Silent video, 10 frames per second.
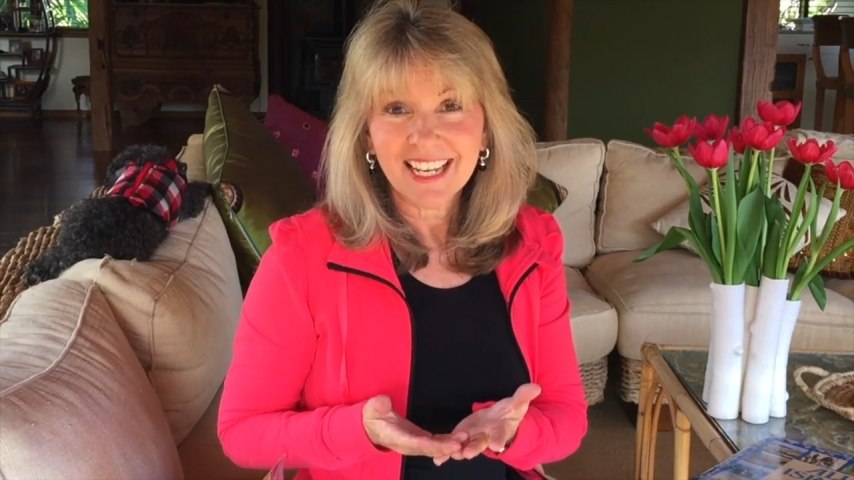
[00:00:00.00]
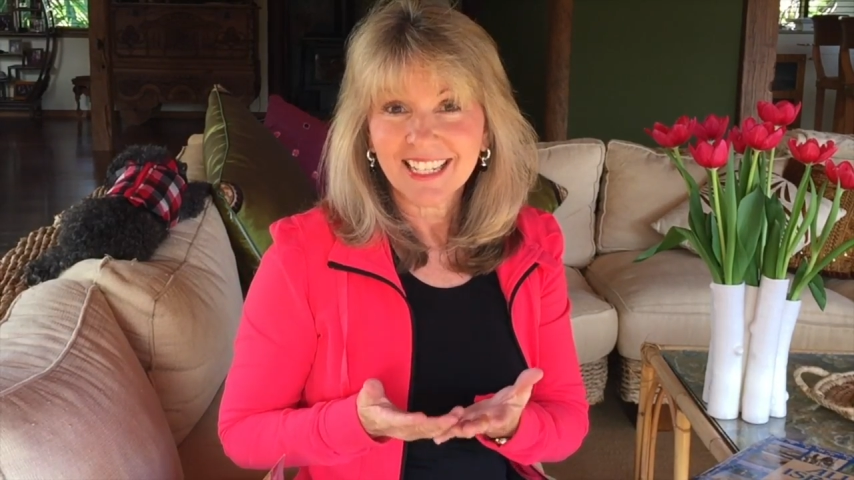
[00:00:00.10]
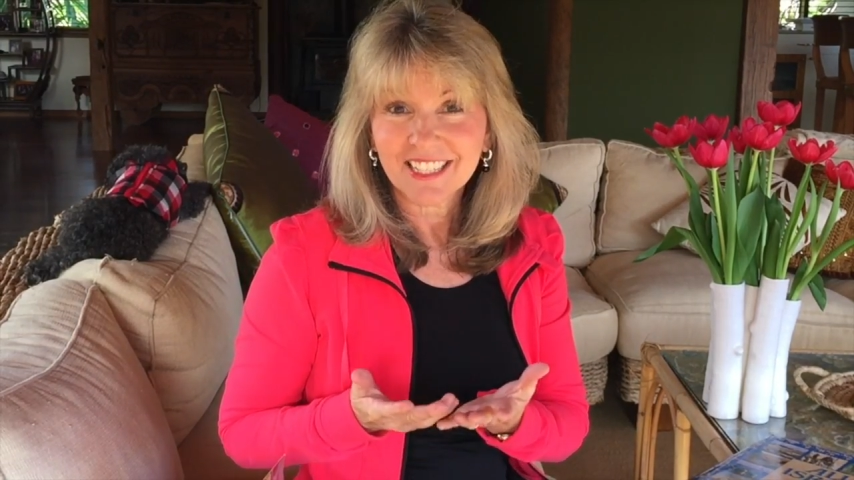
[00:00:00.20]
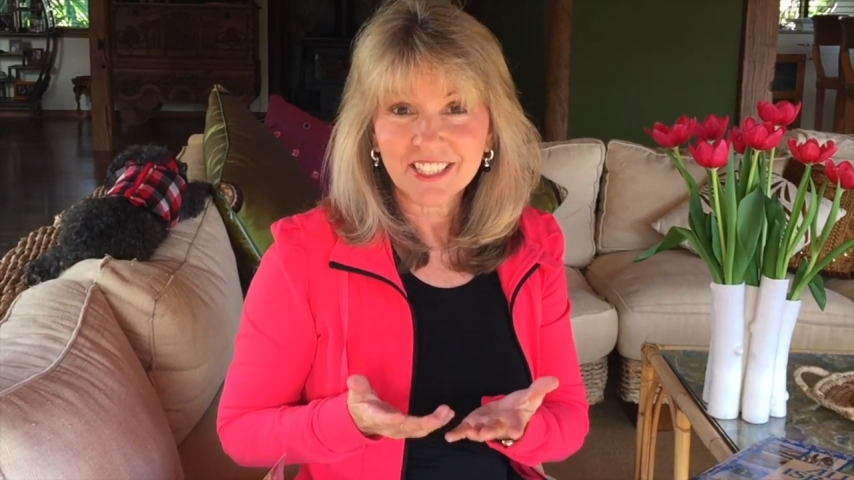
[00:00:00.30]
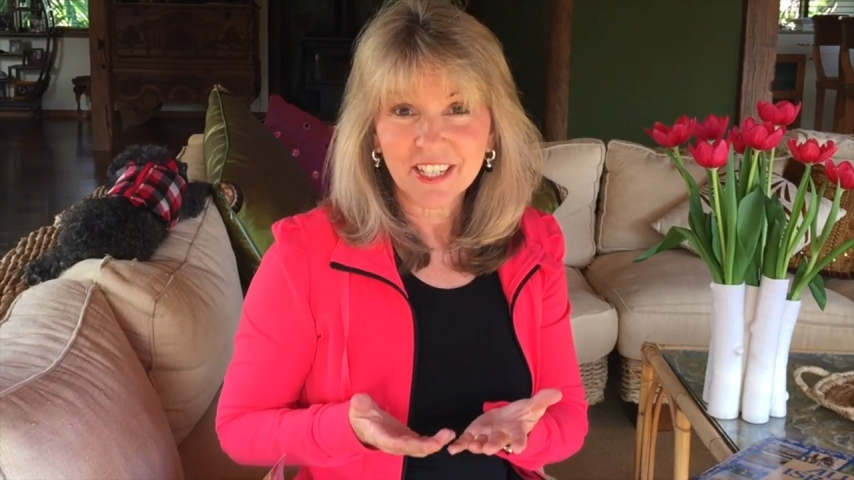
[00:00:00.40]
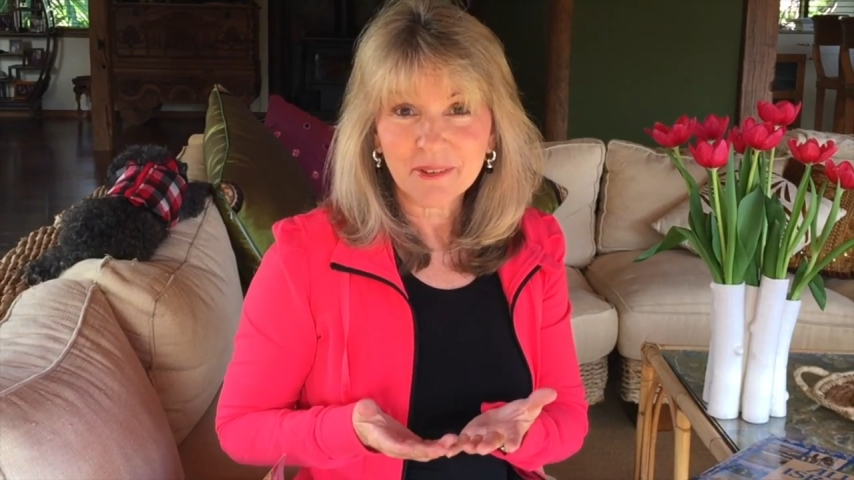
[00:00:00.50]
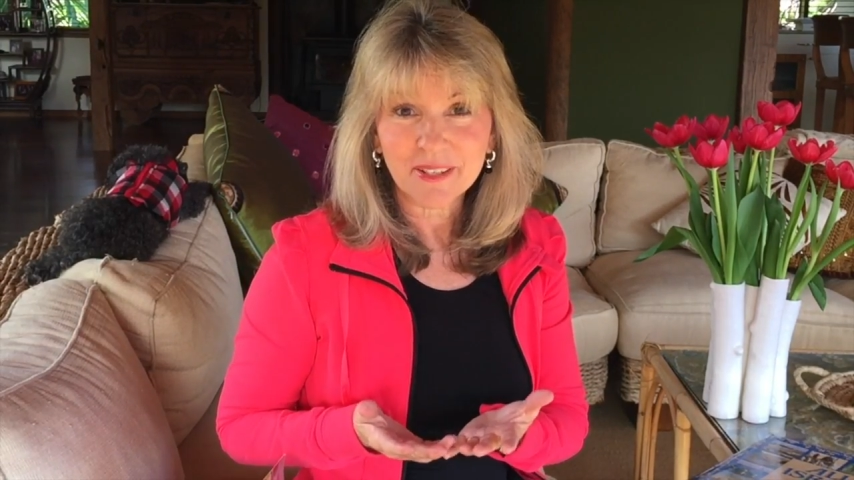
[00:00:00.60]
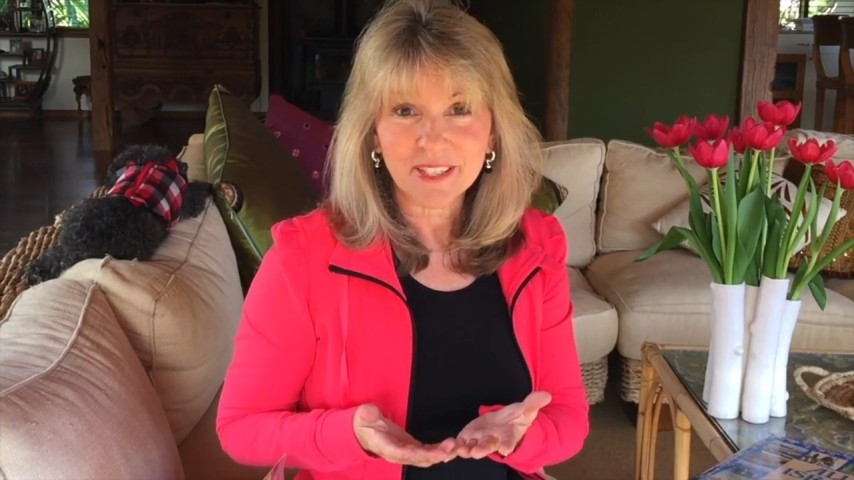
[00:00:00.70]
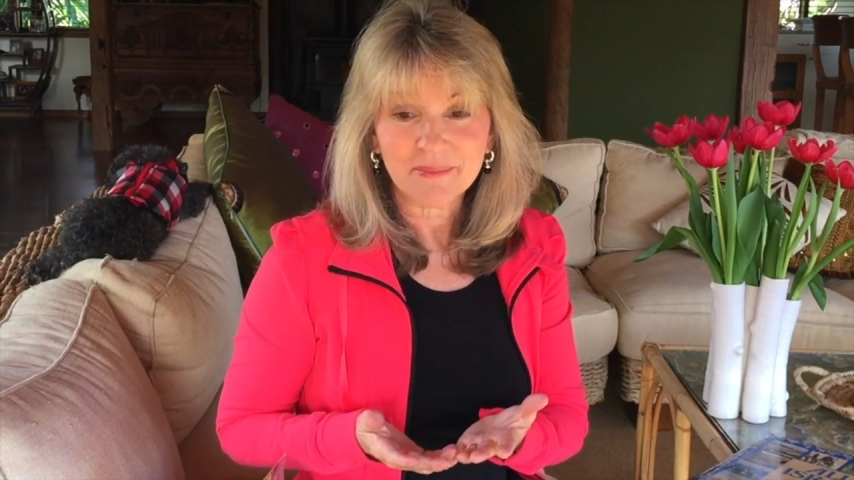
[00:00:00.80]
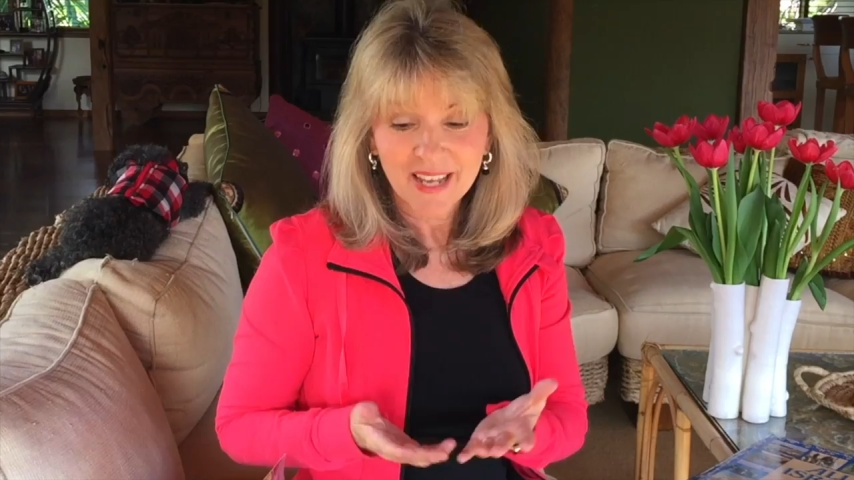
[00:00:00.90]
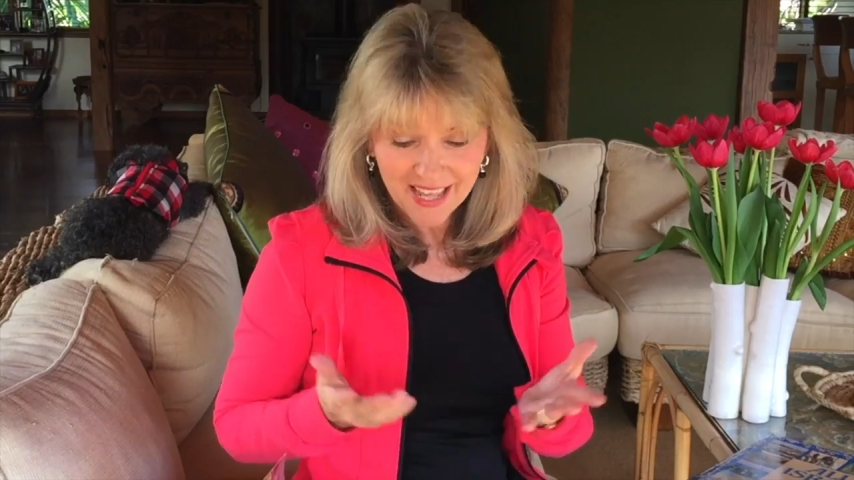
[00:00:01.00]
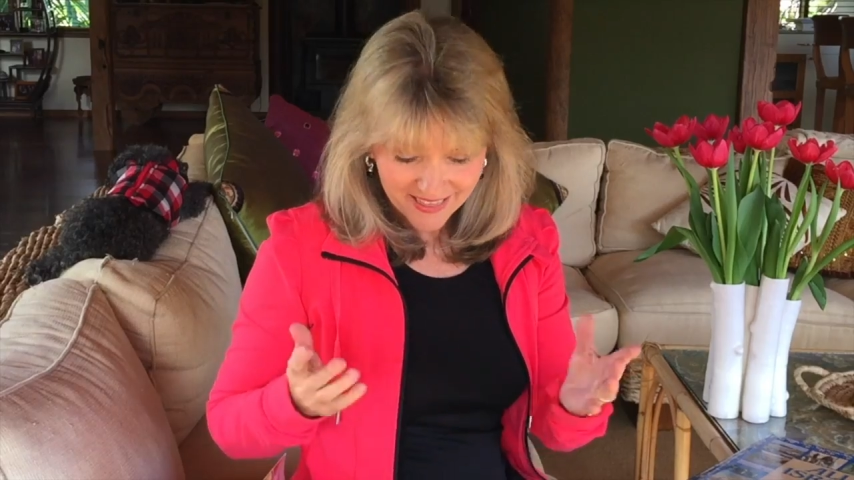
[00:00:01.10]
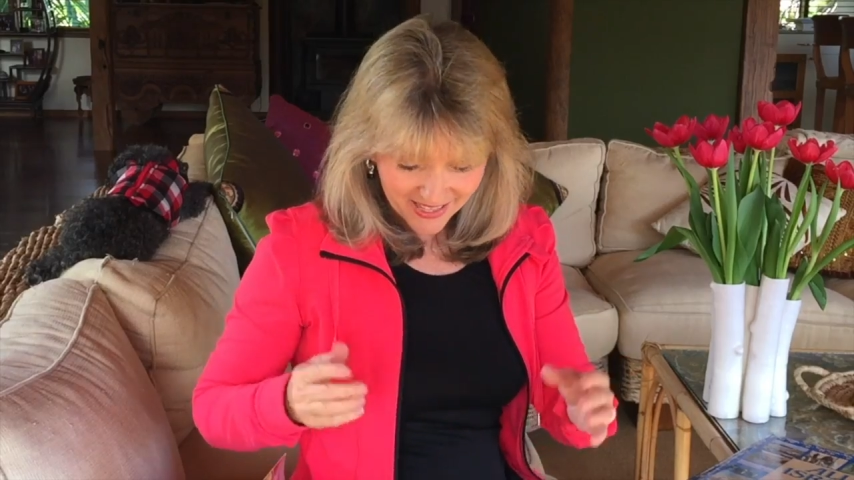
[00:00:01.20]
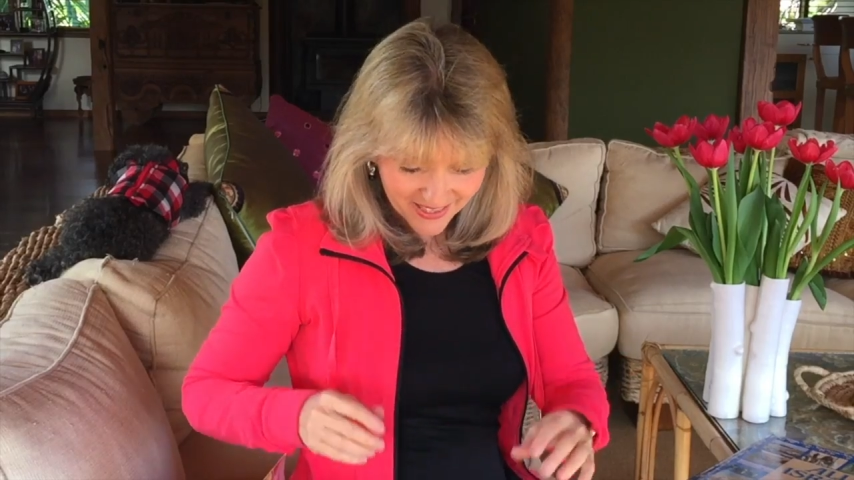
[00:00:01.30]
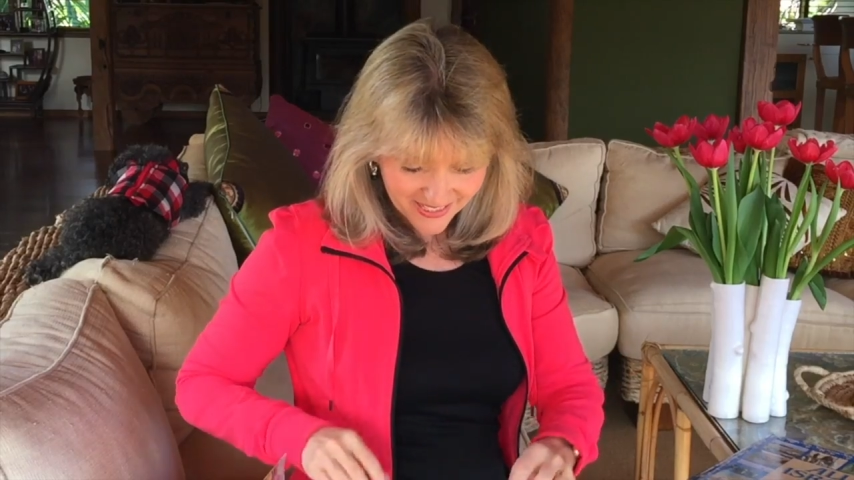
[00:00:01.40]
and sharing with them
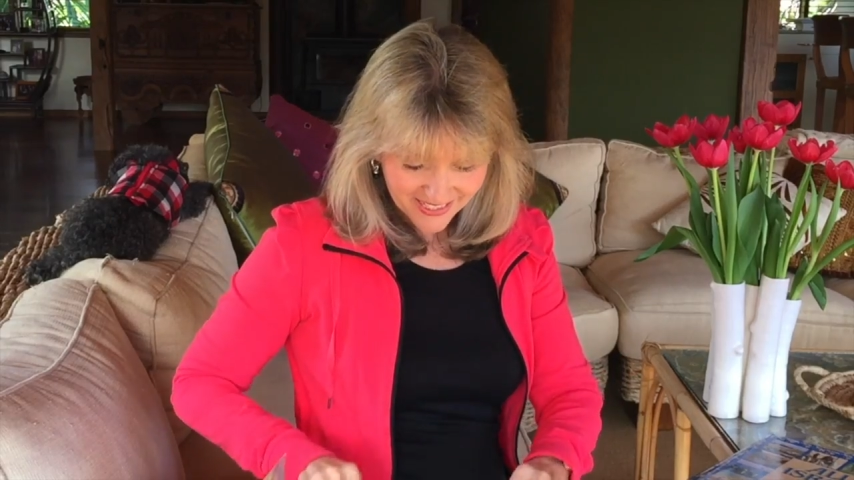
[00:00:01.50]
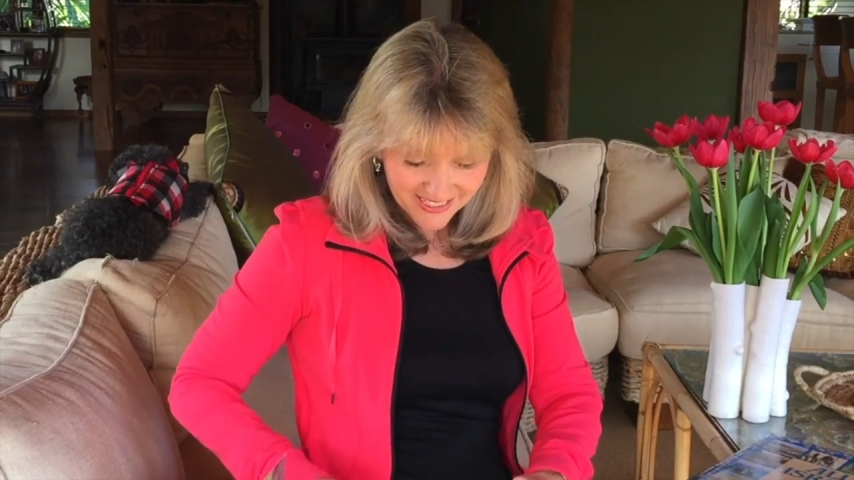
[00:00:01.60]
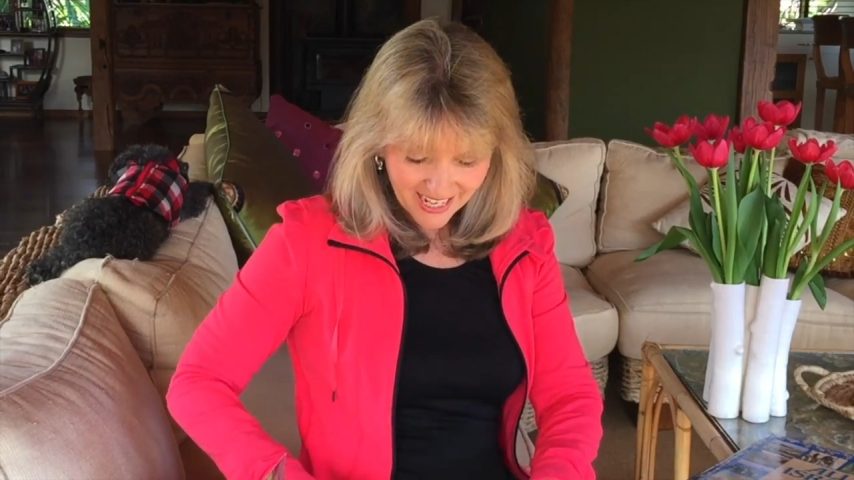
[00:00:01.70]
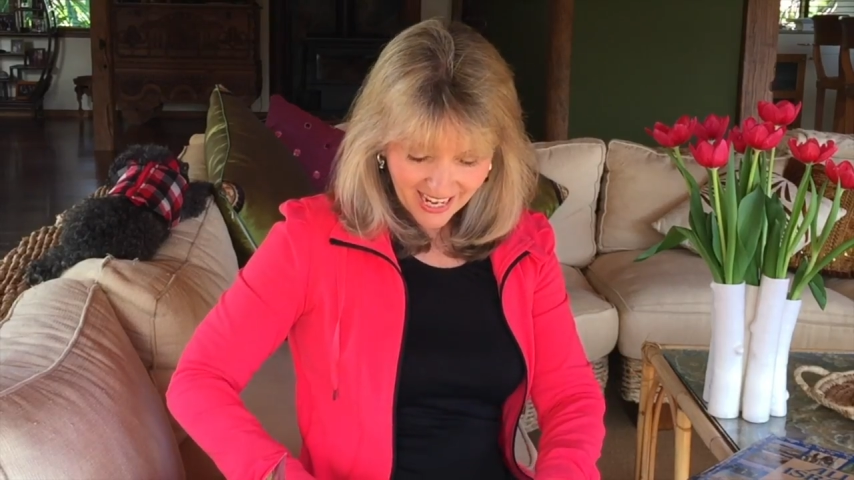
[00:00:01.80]
that this is